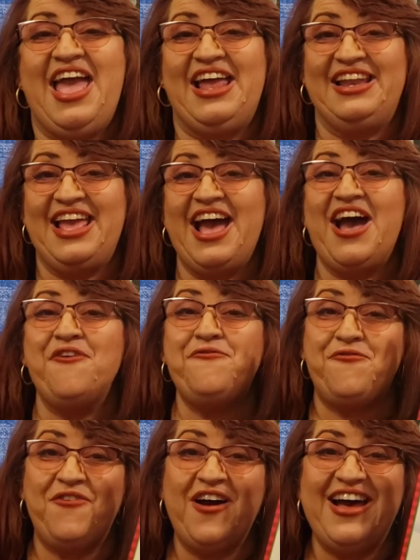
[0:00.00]
and have
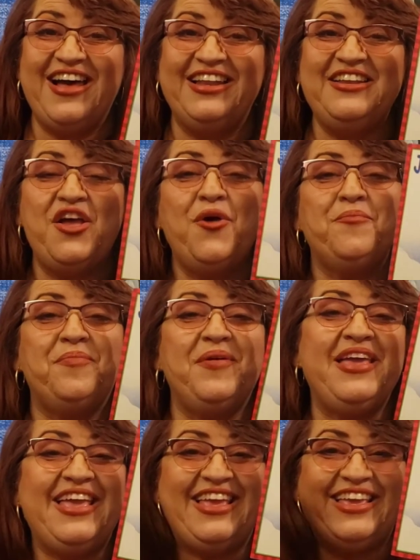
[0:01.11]
fun
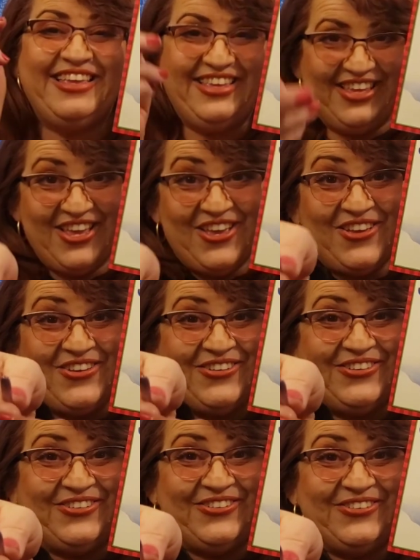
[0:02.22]
being
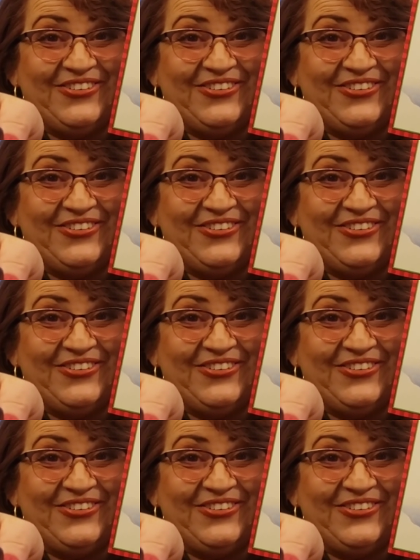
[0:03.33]
you.